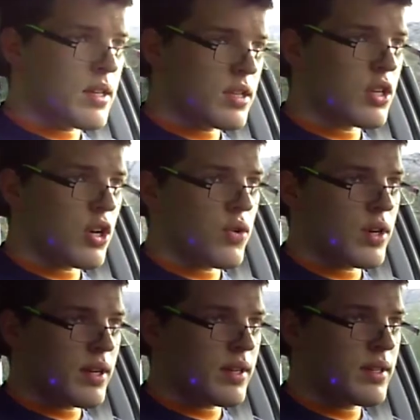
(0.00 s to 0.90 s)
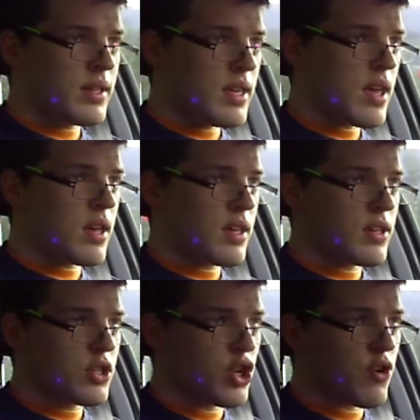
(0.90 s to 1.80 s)
So yeah,
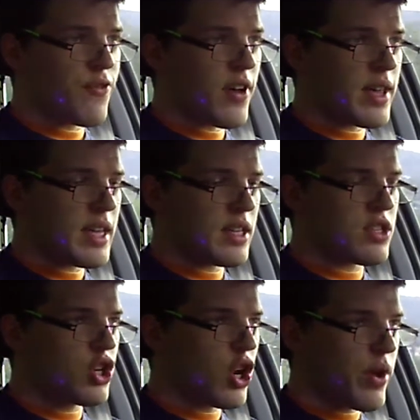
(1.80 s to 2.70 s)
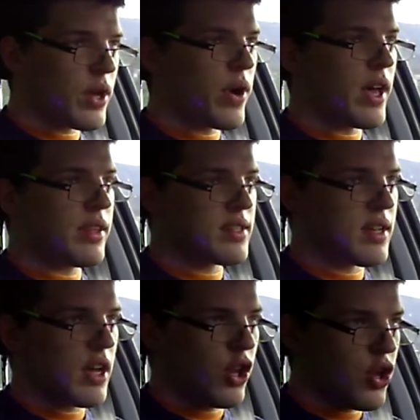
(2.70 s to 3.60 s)
so far it's going well. This
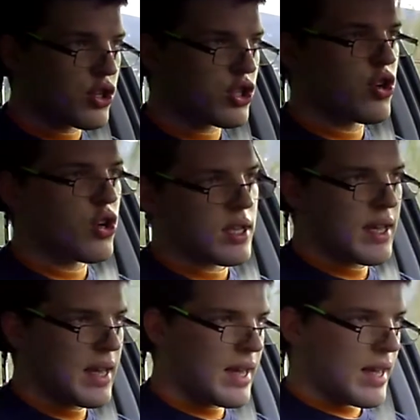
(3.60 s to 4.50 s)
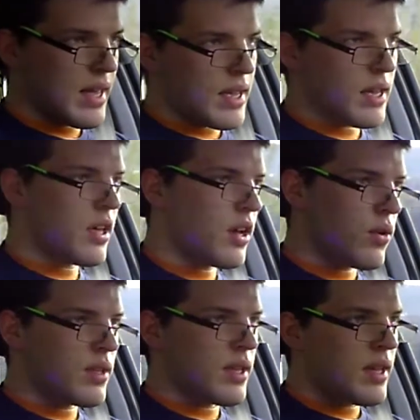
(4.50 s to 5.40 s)
guy looks good, you
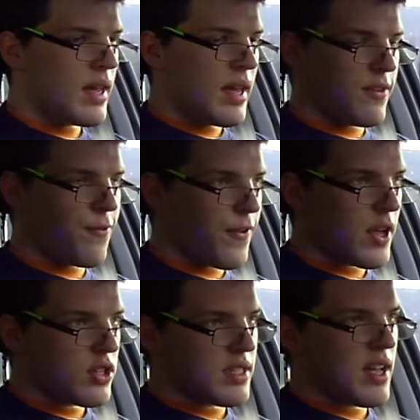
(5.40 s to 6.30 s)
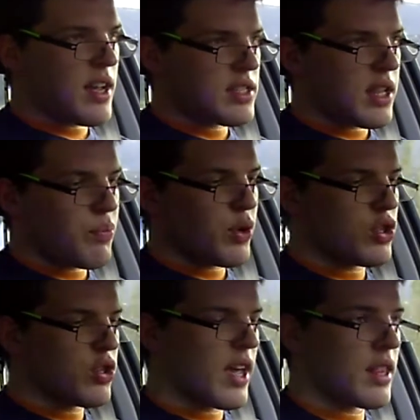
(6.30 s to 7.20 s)
know. It feels nicely put
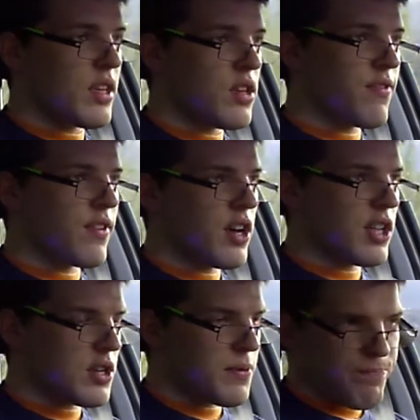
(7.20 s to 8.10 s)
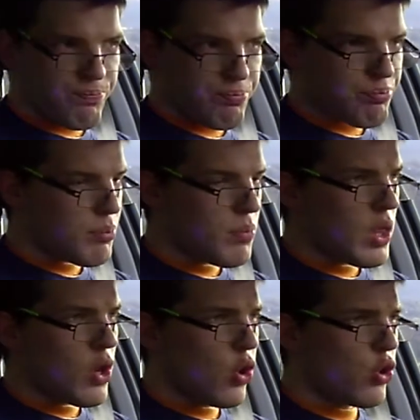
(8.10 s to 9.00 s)
together. You've got
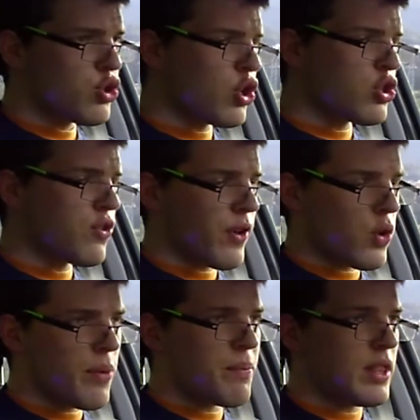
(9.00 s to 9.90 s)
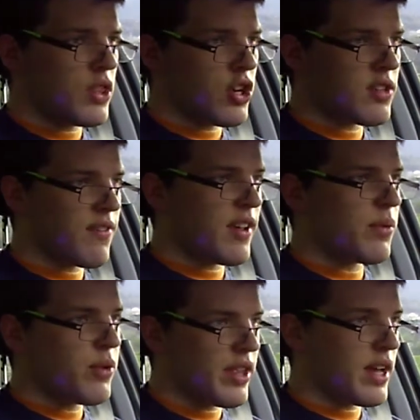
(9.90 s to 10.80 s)
all sorts of equipment not
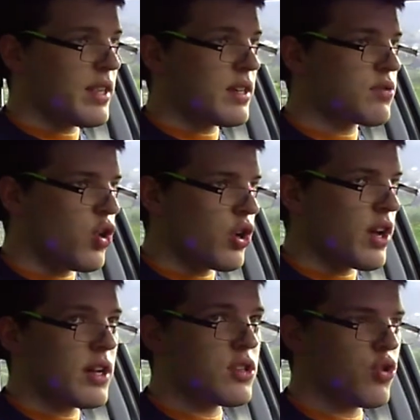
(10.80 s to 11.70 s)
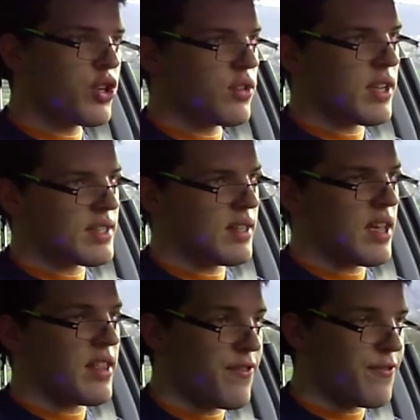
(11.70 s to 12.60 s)
available in other small cars, or Hyundai said
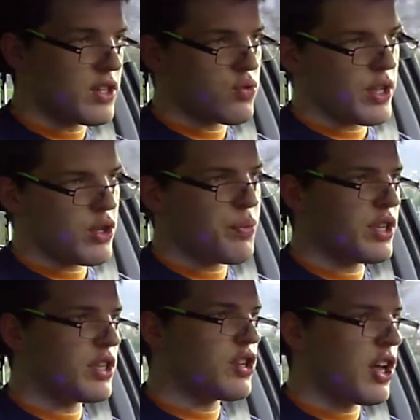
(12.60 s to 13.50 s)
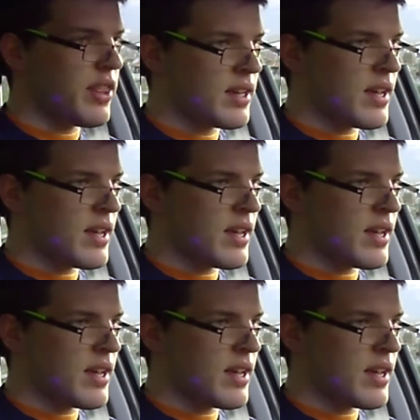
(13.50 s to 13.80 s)
they're the first one to put it on.